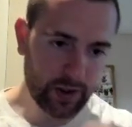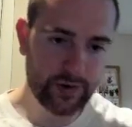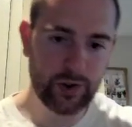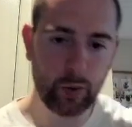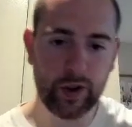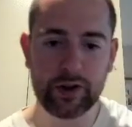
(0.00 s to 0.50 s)

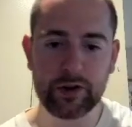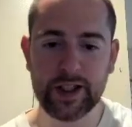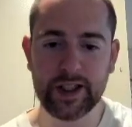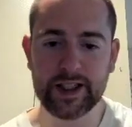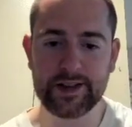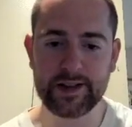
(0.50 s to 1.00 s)
So when you
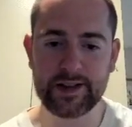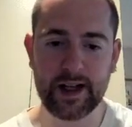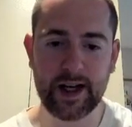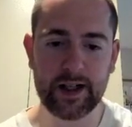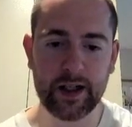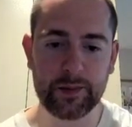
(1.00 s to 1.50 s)
click it to
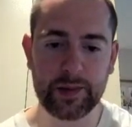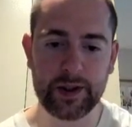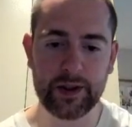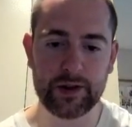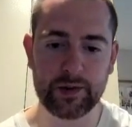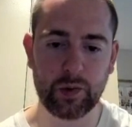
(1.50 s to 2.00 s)
sign up,
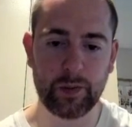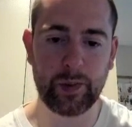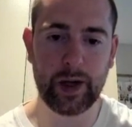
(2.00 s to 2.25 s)
here's what